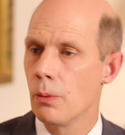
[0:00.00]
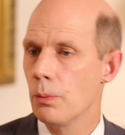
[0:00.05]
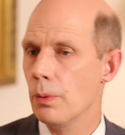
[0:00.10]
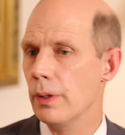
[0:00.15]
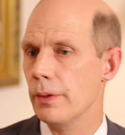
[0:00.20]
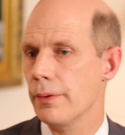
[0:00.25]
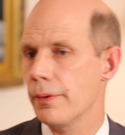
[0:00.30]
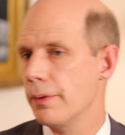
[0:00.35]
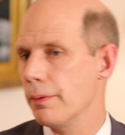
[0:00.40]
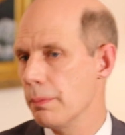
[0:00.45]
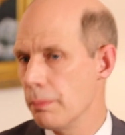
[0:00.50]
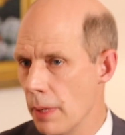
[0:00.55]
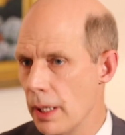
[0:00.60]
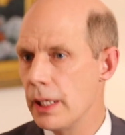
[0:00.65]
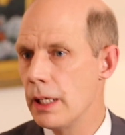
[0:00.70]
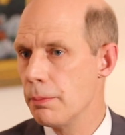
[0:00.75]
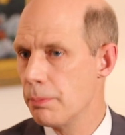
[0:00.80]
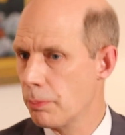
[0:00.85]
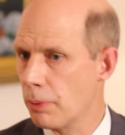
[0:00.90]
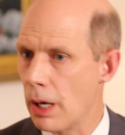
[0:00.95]
Well, the
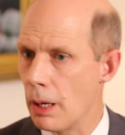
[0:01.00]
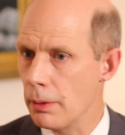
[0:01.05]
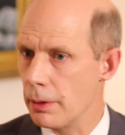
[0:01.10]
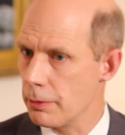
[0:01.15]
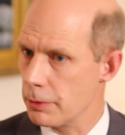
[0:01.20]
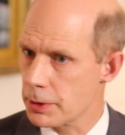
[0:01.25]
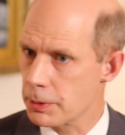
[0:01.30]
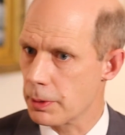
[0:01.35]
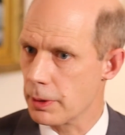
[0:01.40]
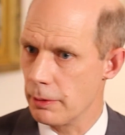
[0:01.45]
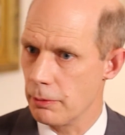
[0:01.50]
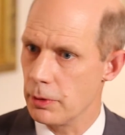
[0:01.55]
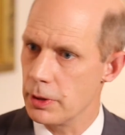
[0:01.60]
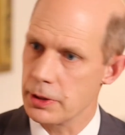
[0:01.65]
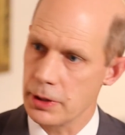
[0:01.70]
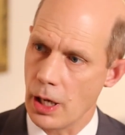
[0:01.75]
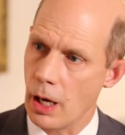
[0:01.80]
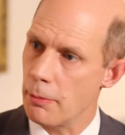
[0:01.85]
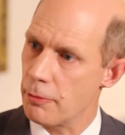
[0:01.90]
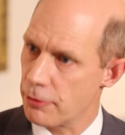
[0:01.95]
money probably
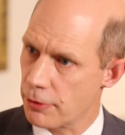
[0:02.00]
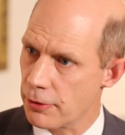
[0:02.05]
was up